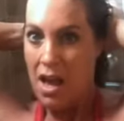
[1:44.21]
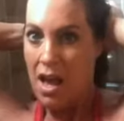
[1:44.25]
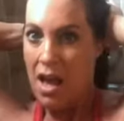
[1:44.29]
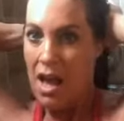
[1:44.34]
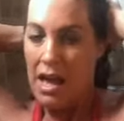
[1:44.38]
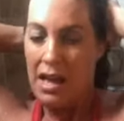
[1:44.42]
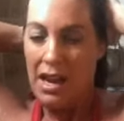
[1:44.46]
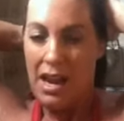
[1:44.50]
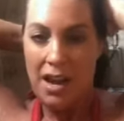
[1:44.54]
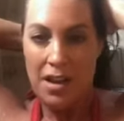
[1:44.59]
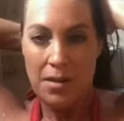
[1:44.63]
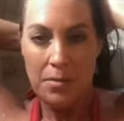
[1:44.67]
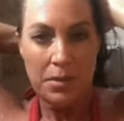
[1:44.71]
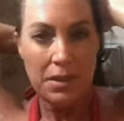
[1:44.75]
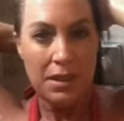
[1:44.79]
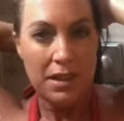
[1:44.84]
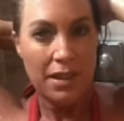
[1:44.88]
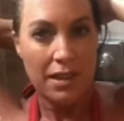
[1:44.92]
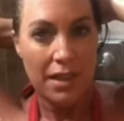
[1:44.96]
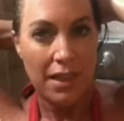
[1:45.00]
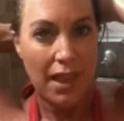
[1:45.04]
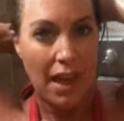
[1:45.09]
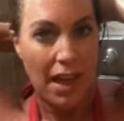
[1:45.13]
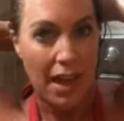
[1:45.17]
And I'm going to
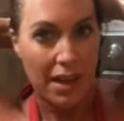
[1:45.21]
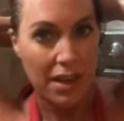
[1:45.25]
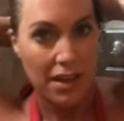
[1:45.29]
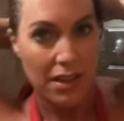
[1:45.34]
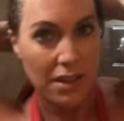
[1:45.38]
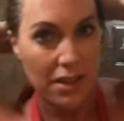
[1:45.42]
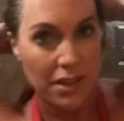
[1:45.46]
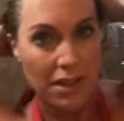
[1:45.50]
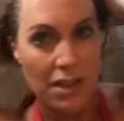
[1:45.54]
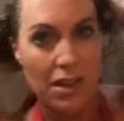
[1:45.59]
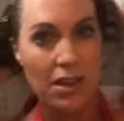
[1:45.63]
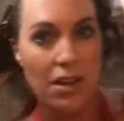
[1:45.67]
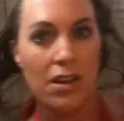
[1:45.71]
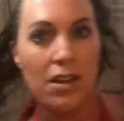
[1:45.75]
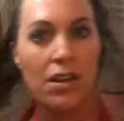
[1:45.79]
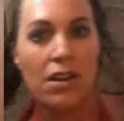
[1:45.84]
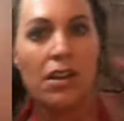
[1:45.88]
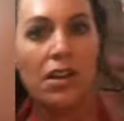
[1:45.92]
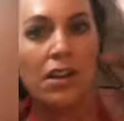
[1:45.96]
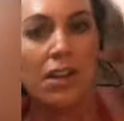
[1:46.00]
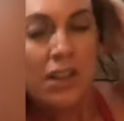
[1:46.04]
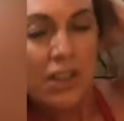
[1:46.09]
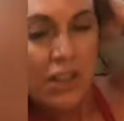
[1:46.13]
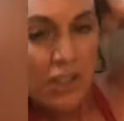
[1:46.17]
let it
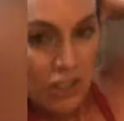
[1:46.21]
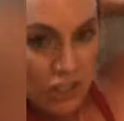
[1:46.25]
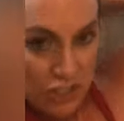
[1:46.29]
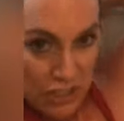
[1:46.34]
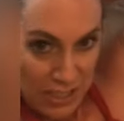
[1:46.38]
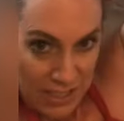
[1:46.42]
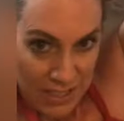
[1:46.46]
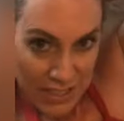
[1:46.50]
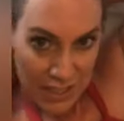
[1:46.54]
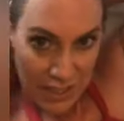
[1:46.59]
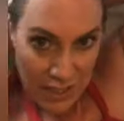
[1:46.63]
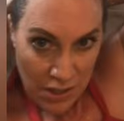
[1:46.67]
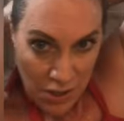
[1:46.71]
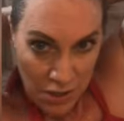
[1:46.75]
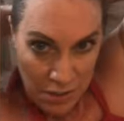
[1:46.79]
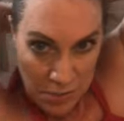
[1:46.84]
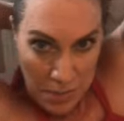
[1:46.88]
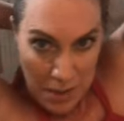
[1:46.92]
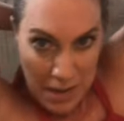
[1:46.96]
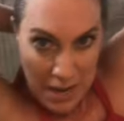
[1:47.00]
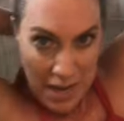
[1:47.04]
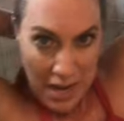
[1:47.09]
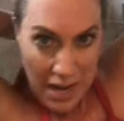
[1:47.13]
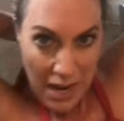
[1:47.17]
just sit on my
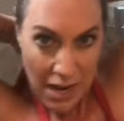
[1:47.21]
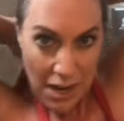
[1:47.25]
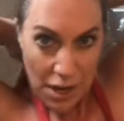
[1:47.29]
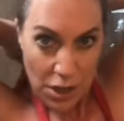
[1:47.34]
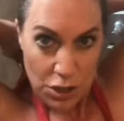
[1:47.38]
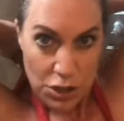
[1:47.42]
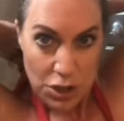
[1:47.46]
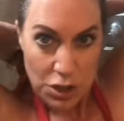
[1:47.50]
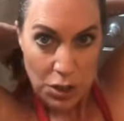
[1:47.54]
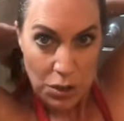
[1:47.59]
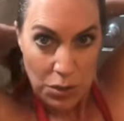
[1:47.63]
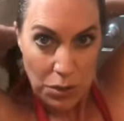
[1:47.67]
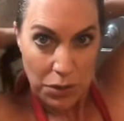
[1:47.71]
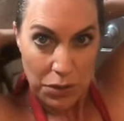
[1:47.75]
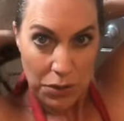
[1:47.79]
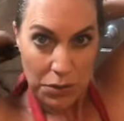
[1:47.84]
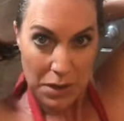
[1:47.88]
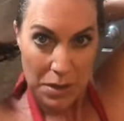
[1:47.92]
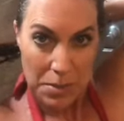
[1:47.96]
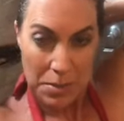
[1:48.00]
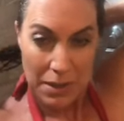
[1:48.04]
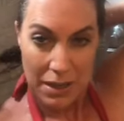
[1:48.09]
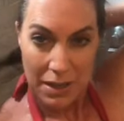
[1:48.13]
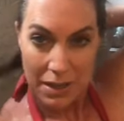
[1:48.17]
hair 2 to 3
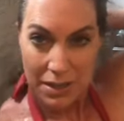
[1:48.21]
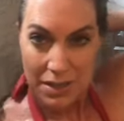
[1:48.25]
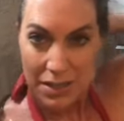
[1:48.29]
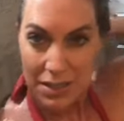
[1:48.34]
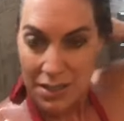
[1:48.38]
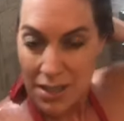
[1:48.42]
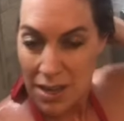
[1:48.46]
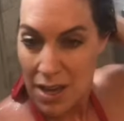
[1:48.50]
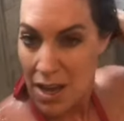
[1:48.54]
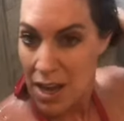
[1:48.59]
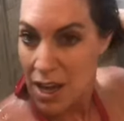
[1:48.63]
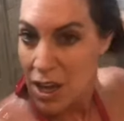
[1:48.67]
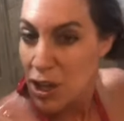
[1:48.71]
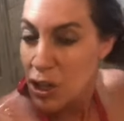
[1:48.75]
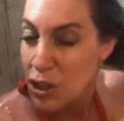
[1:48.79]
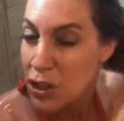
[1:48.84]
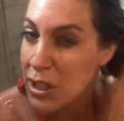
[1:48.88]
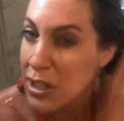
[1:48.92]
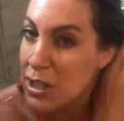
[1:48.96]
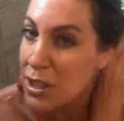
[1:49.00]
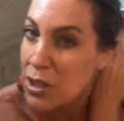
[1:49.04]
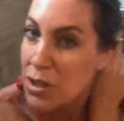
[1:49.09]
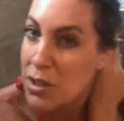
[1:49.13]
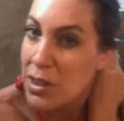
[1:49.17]
minutes. You
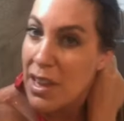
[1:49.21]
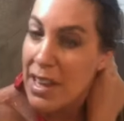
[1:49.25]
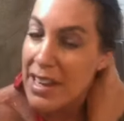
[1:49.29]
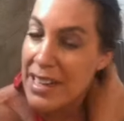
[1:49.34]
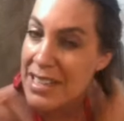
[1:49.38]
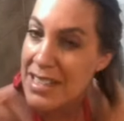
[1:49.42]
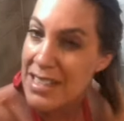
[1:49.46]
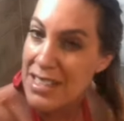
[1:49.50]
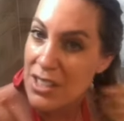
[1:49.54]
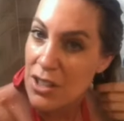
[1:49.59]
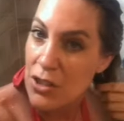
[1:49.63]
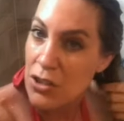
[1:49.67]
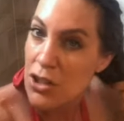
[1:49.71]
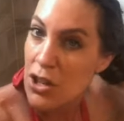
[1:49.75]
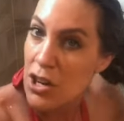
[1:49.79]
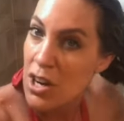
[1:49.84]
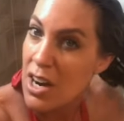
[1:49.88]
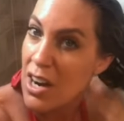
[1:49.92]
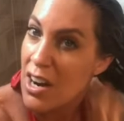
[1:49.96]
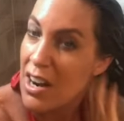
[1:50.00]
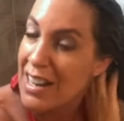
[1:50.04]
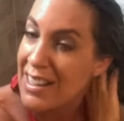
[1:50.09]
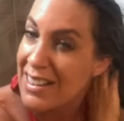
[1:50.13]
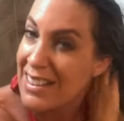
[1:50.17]
need to let it sit on your
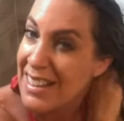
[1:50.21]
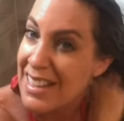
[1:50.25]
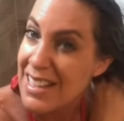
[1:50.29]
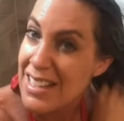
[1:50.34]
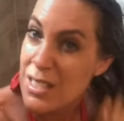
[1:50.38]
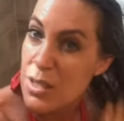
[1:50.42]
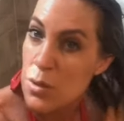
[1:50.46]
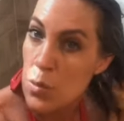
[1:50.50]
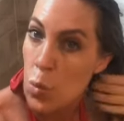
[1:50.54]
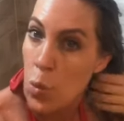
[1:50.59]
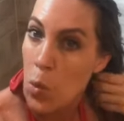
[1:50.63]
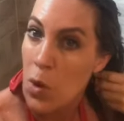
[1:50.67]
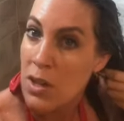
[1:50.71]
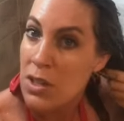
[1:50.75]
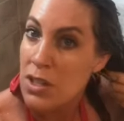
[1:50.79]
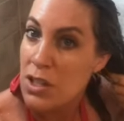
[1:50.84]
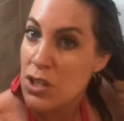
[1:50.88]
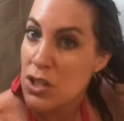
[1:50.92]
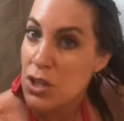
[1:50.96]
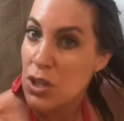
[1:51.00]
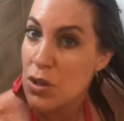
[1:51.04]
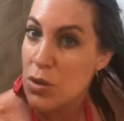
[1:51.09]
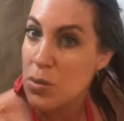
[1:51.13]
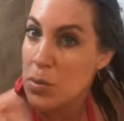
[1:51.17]
hair at least 1 to
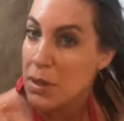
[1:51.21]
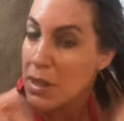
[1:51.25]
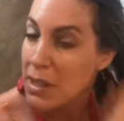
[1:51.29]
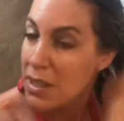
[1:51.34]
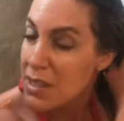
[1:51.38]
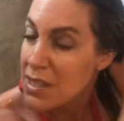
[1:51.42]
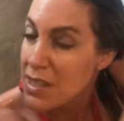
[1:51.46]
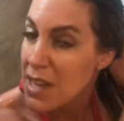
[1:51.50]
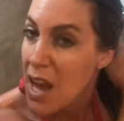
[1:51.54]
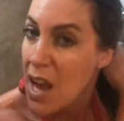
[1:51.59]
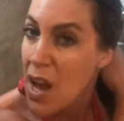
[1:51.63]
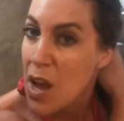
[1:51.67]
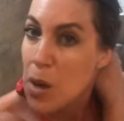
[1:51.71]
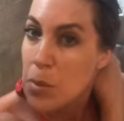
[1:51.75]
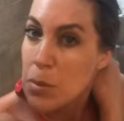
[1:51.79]
2 minutes.